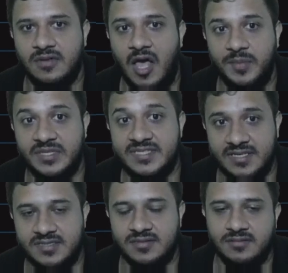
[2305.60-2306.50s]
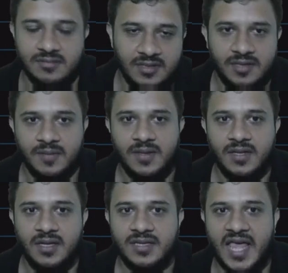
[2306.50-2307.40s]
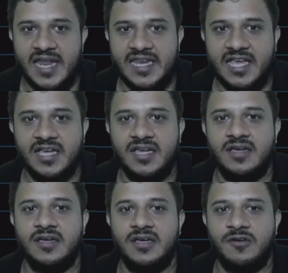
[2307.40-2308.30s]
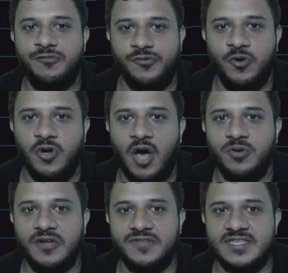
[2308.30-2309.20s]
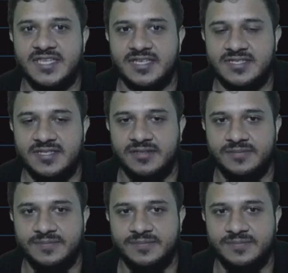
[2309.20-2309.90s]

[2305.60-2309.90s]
I mean 6. Yeah. Can I take a 4 out of the 6?